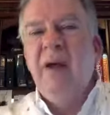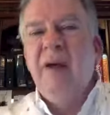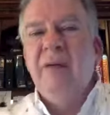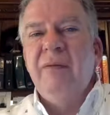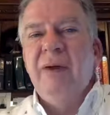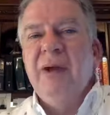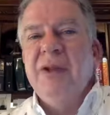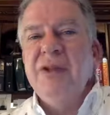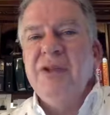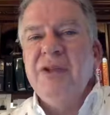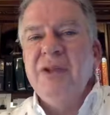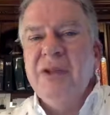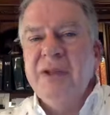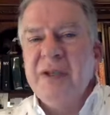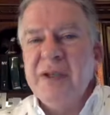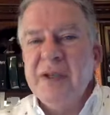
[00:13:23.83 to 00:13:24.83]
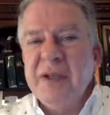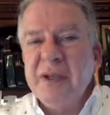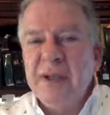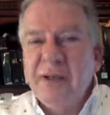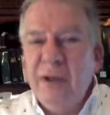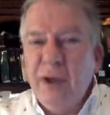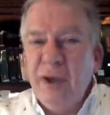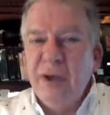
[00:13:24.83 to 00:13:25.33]
Friends, Jesus
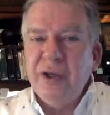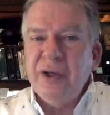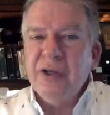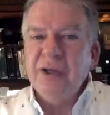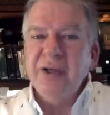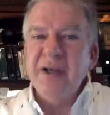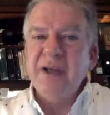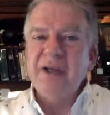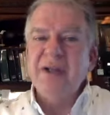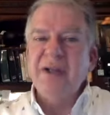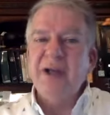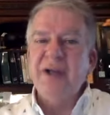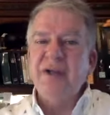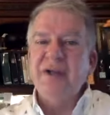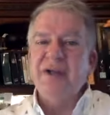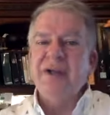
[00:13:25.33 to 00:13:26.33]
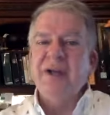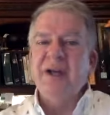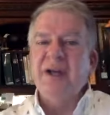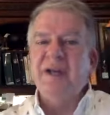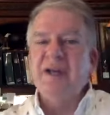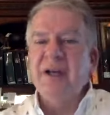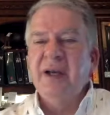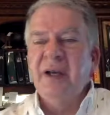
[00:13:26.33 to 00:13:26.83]
nourishes us, touches
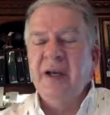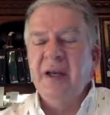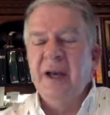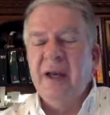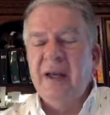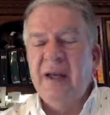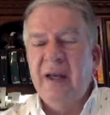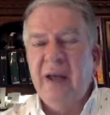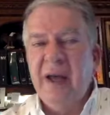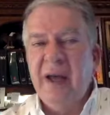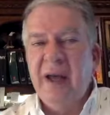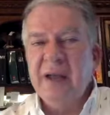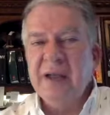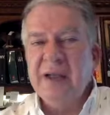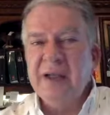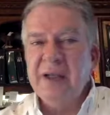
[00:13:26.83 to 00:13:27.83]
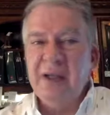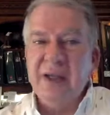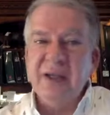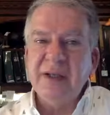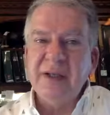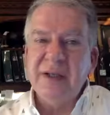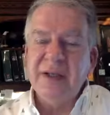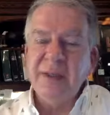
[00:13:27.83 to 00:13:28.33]
us, then asks
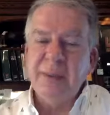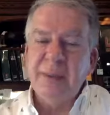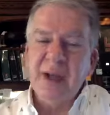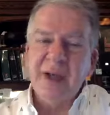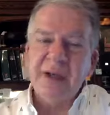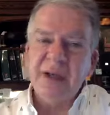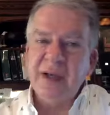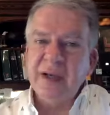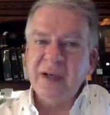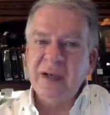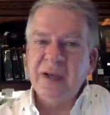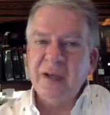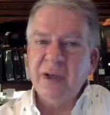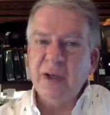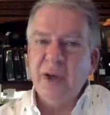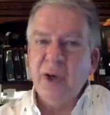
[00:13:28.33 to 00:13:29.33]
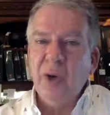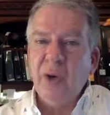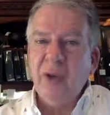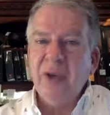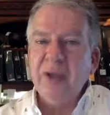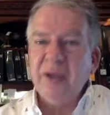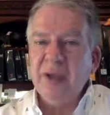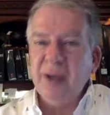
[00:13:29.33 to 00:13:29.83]
us, expects us to go
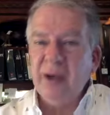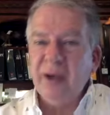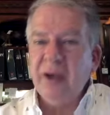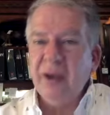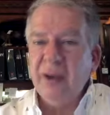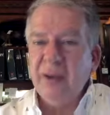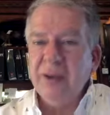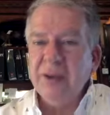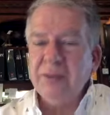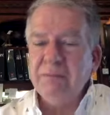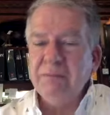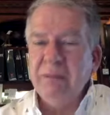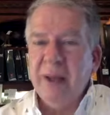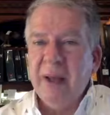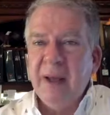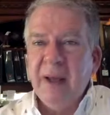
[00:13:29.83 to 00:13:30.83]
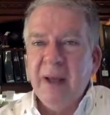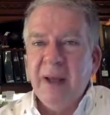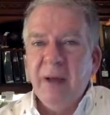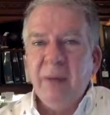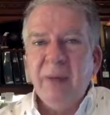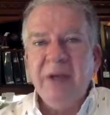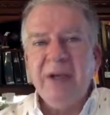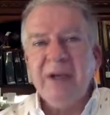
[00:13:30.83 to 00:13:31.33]
and tell others.
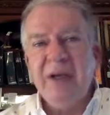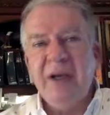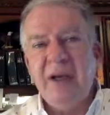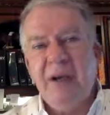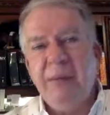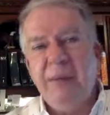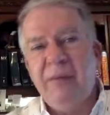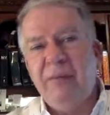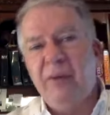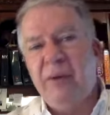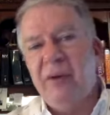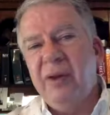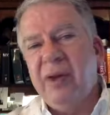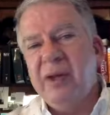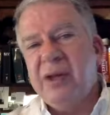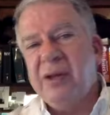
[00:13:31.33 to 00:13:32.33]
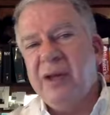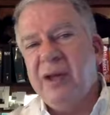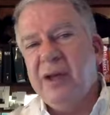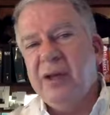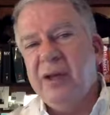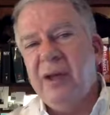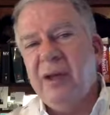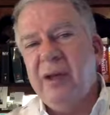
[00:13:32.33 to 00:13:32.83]
We see before the
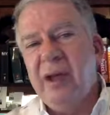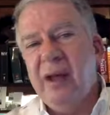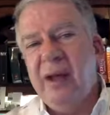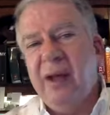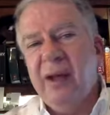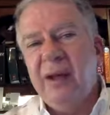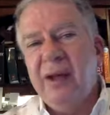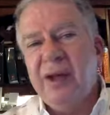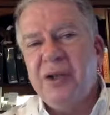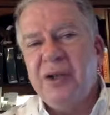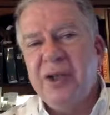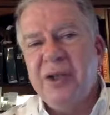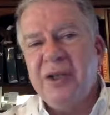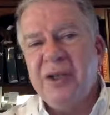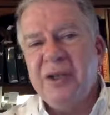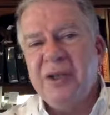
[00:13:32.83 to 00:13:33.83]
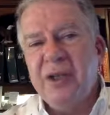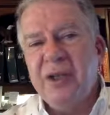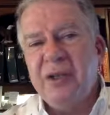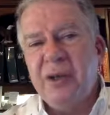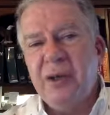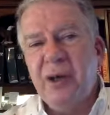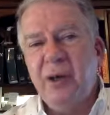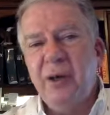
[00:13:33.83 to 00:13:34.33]
ascension that, that Jesus
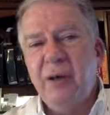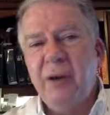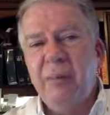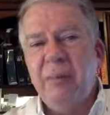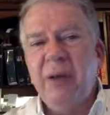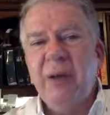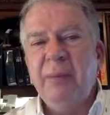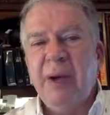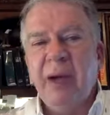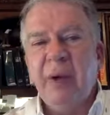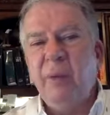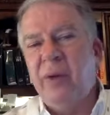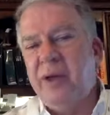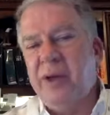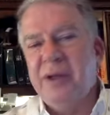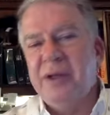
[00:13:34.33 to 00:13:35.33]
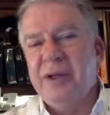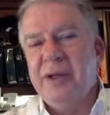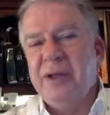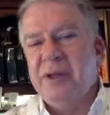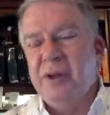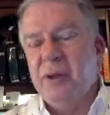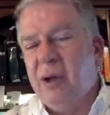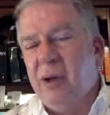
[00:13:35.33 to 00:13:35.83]
says, Go and be my
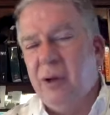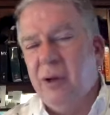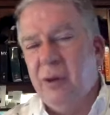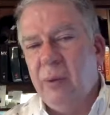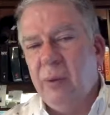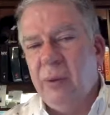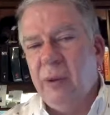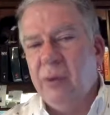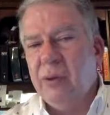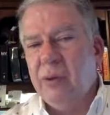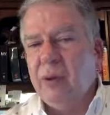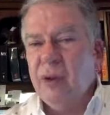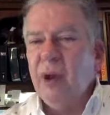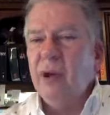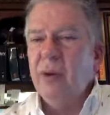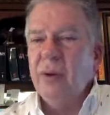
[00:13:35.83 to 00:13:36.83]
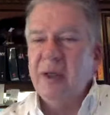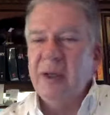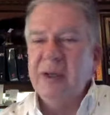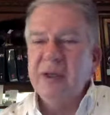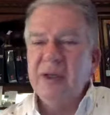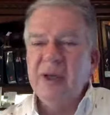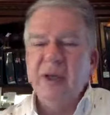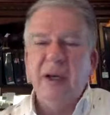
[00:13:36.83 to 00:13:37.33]
witnesses to all the world. Go
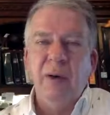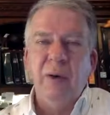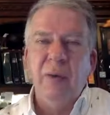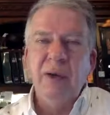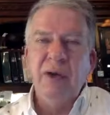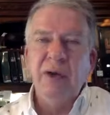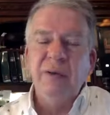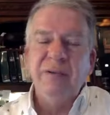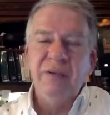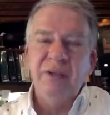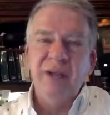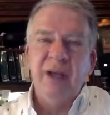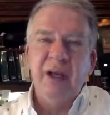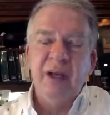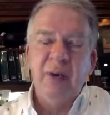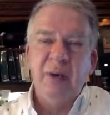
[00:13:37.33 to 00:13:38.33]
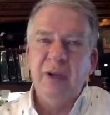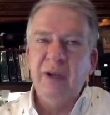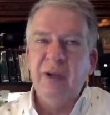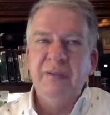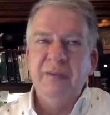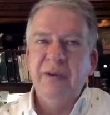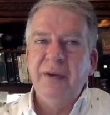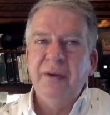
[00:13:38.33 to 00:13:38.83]
and tell what you've seen and what
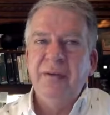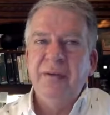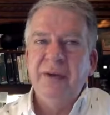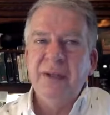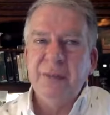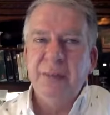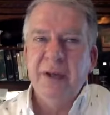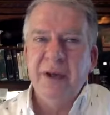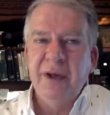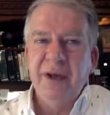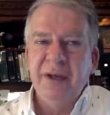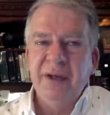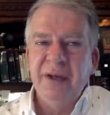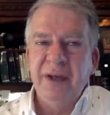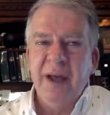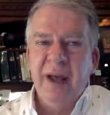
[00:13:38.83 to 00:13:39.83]
you've experienced.